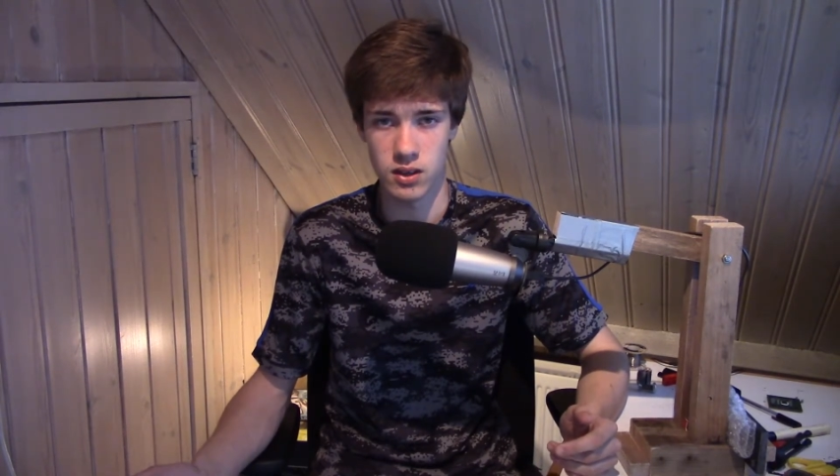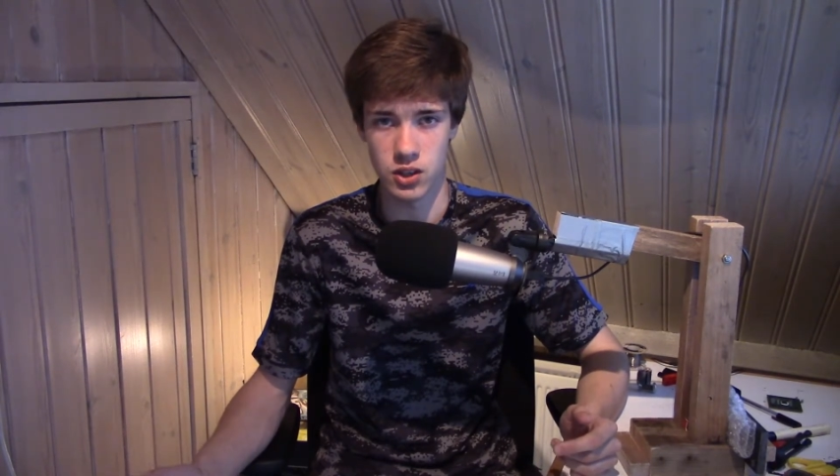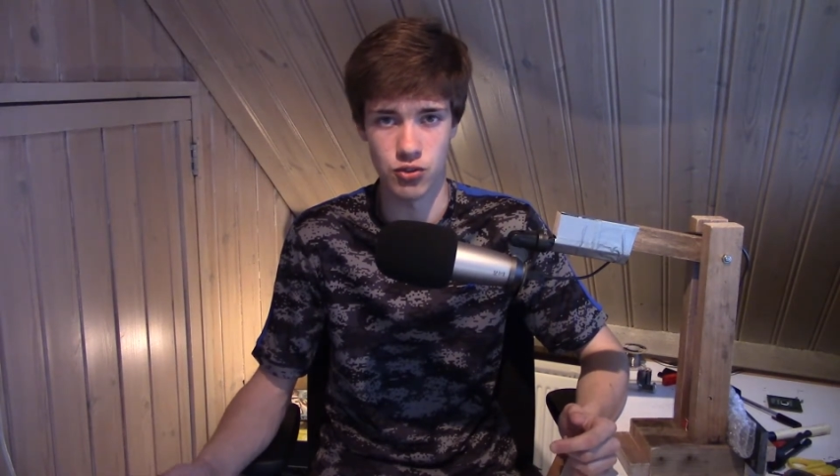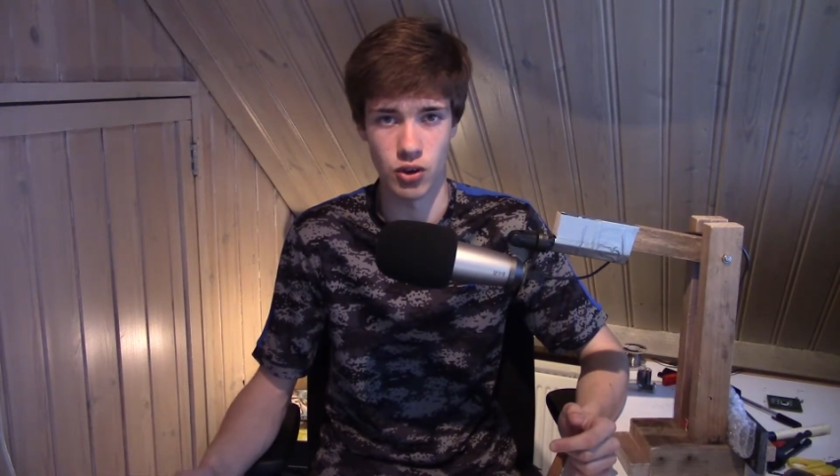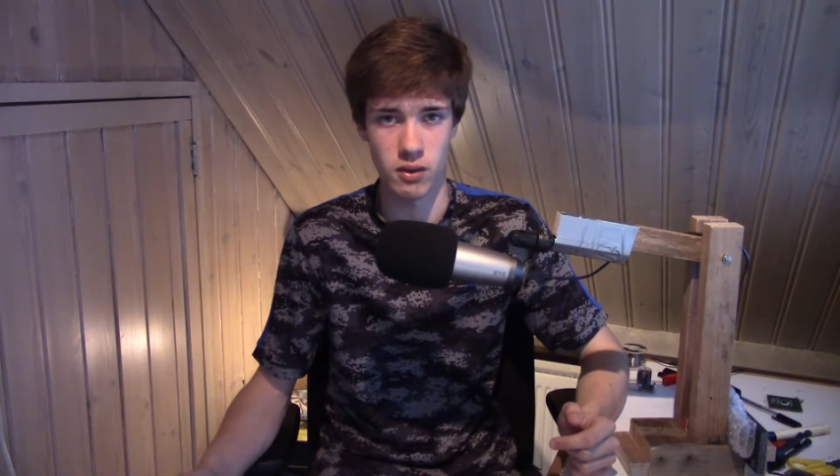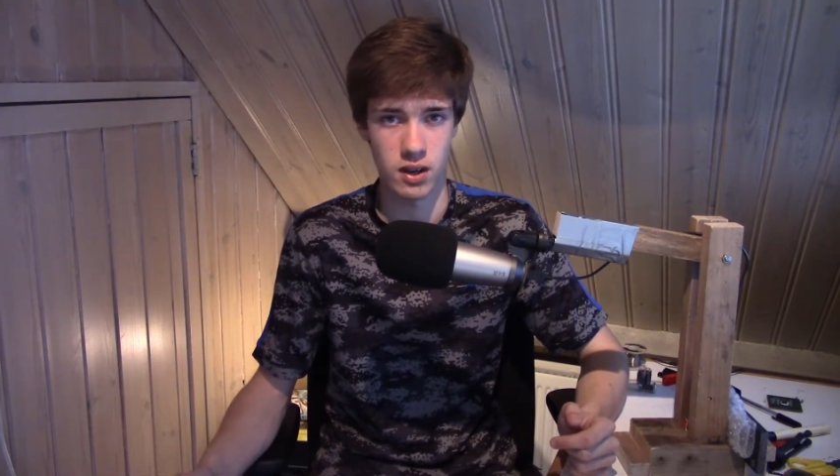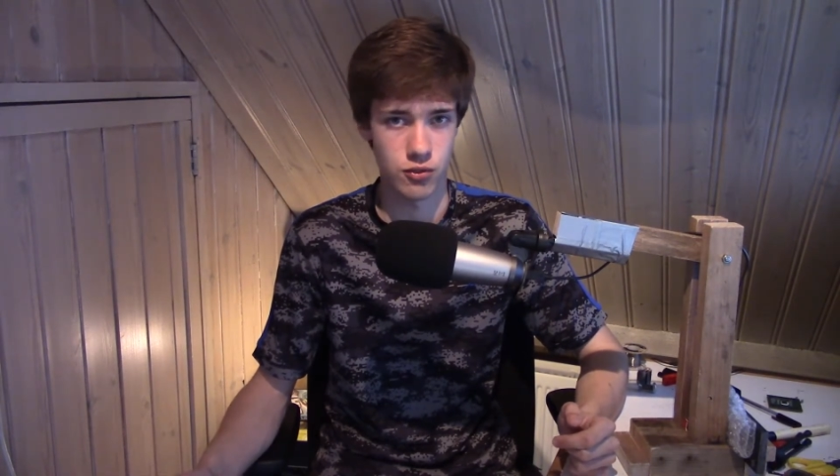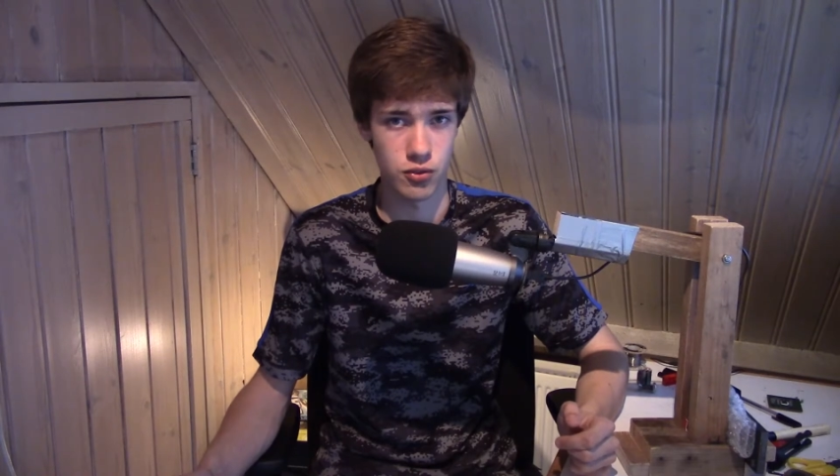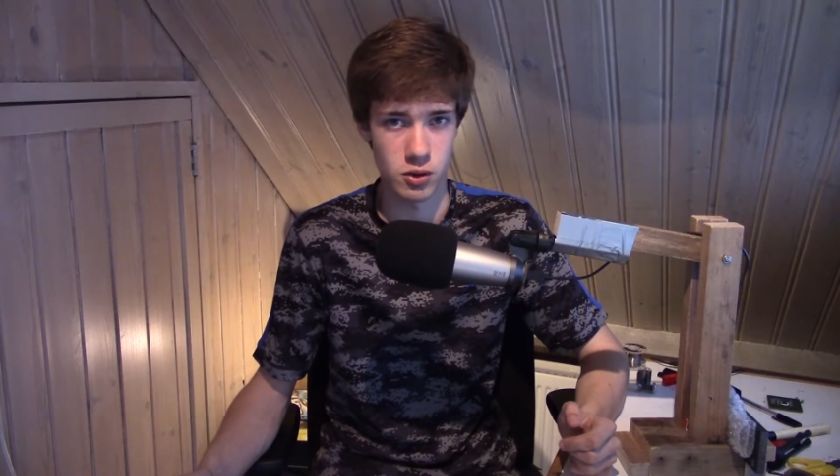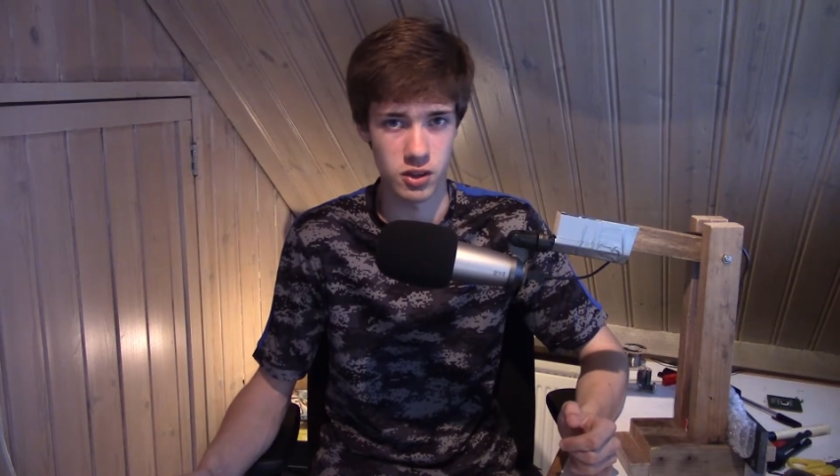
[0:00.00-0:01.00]
you don't have
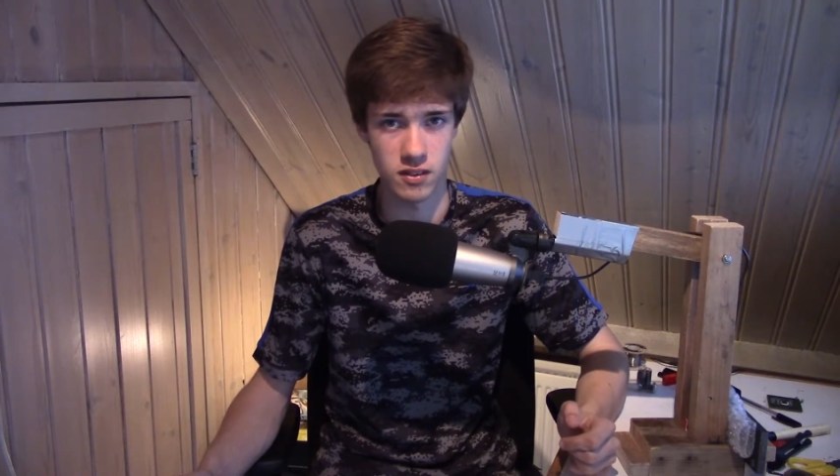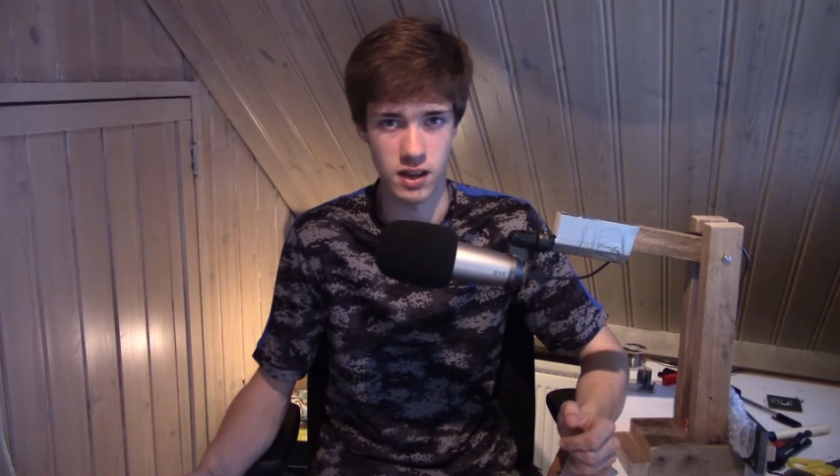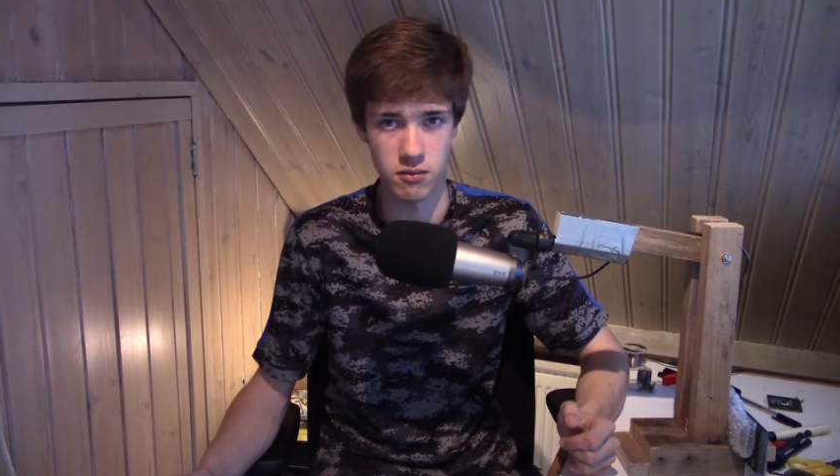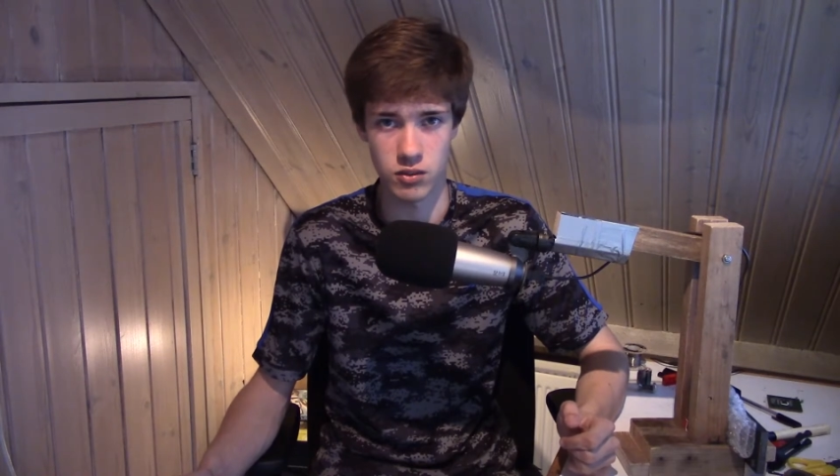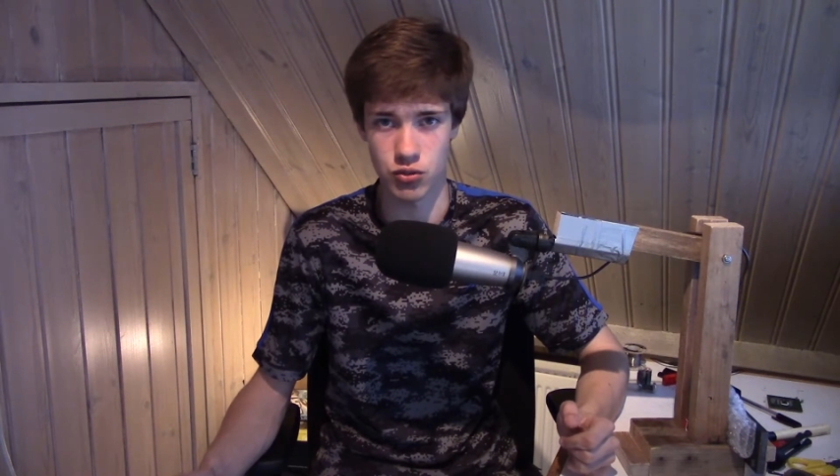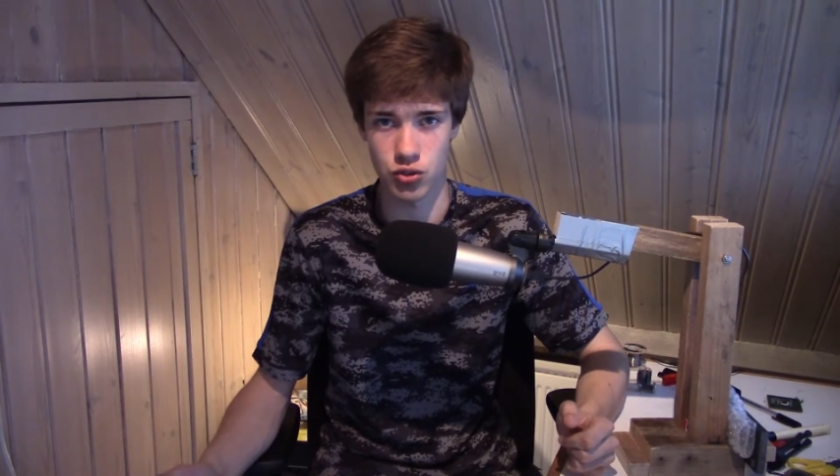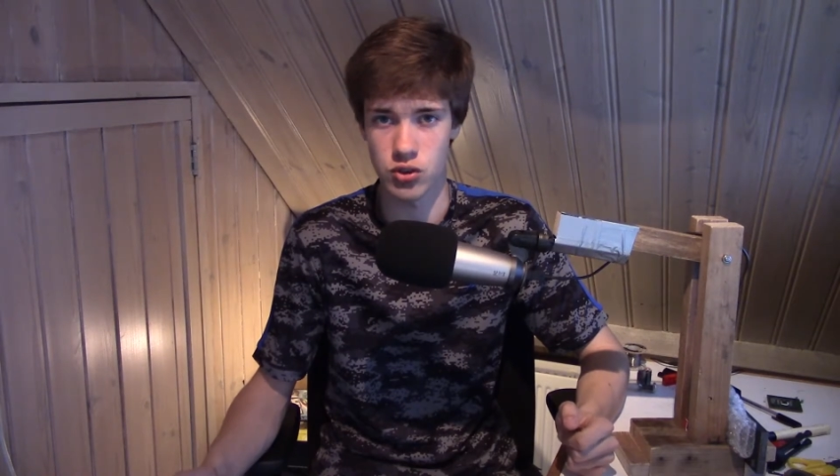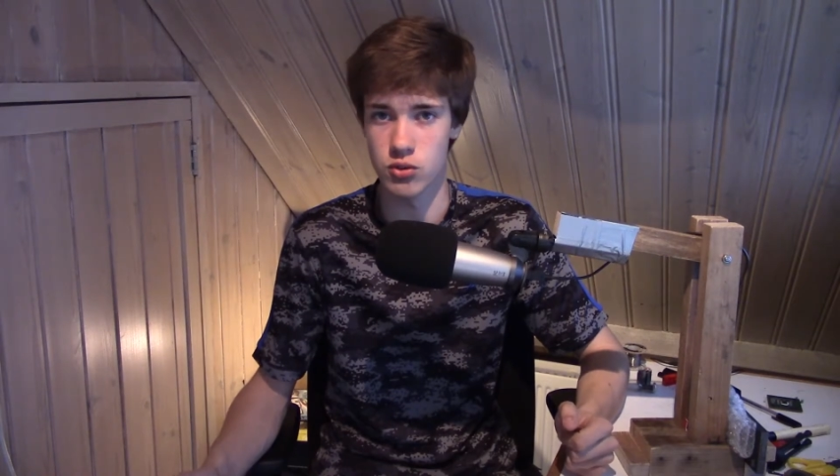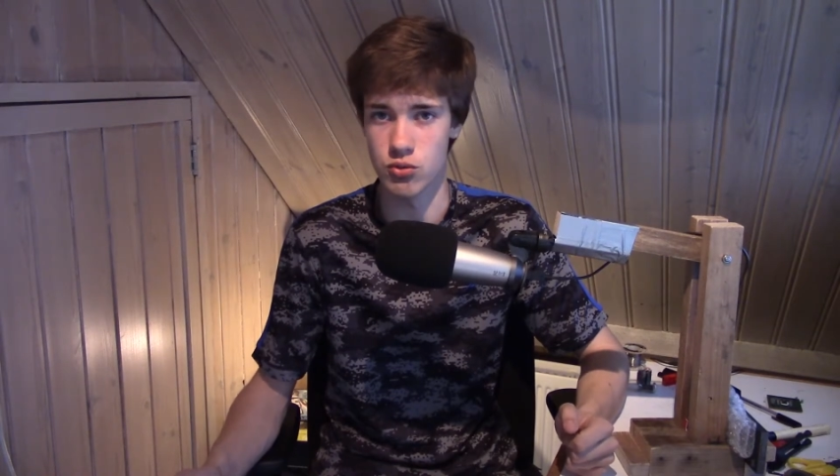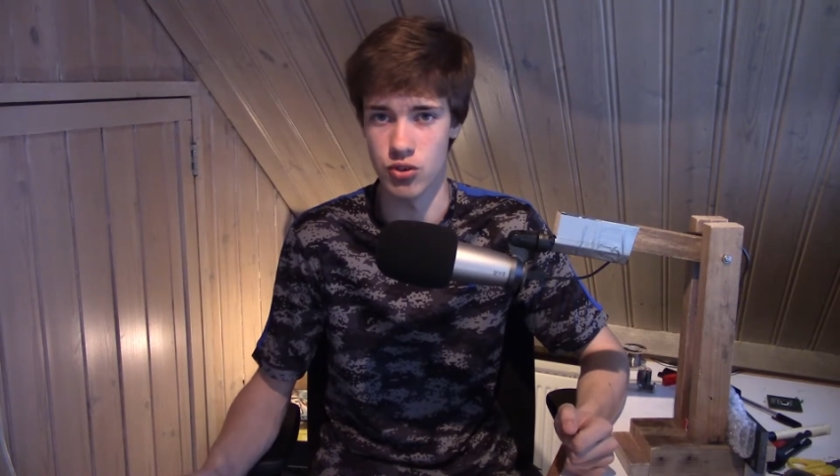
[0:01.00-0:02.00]
to write down this
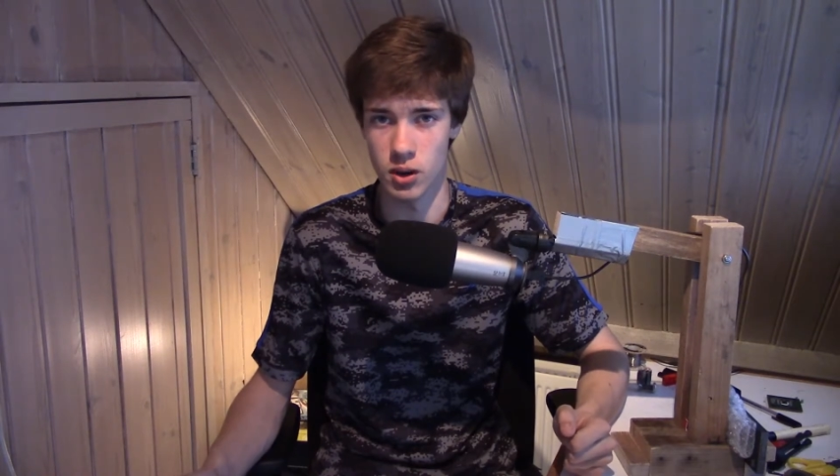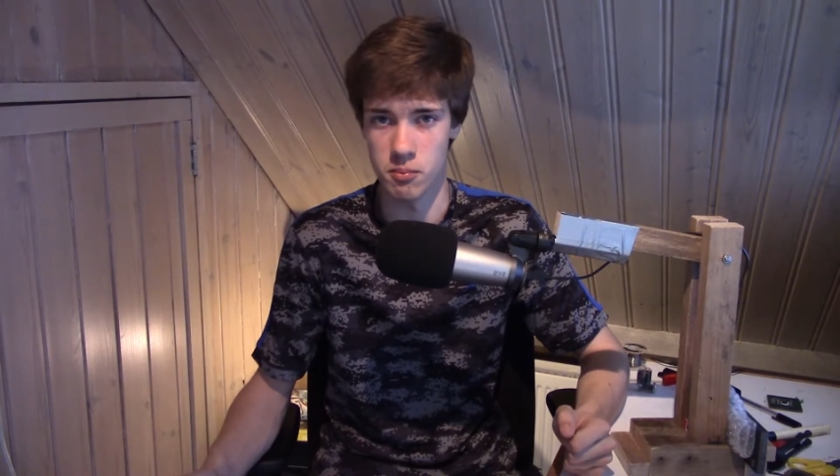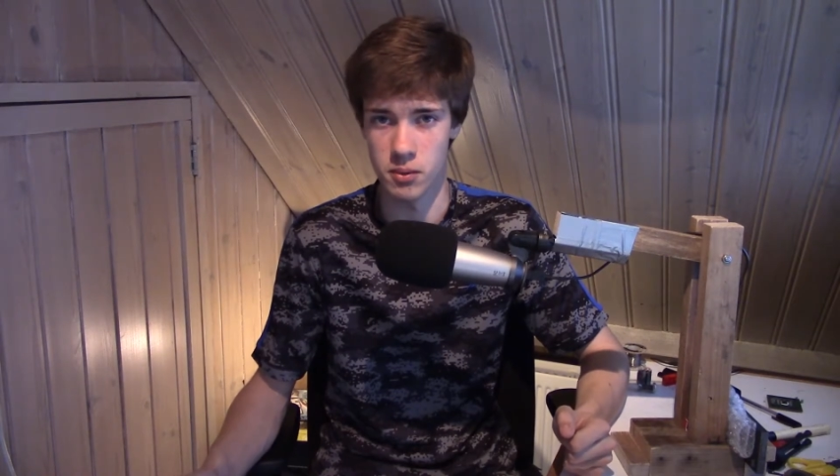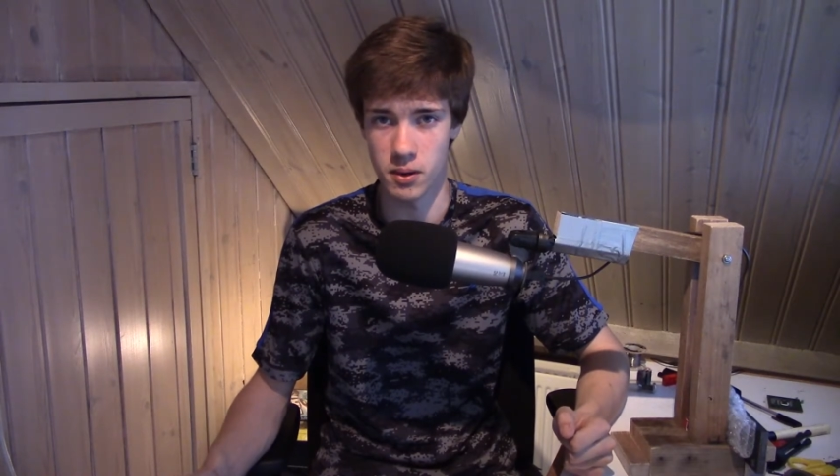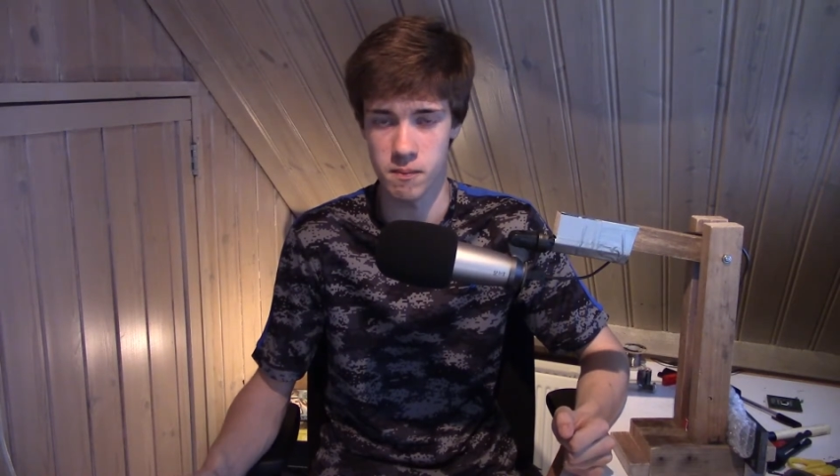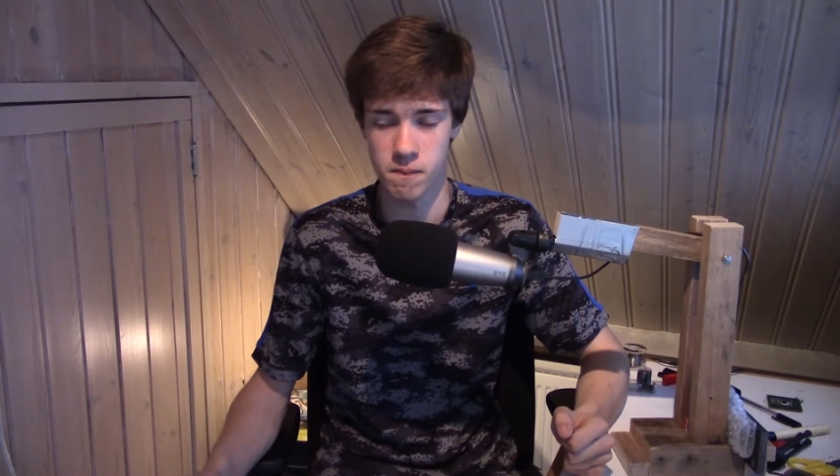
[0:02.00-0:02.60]
huge number.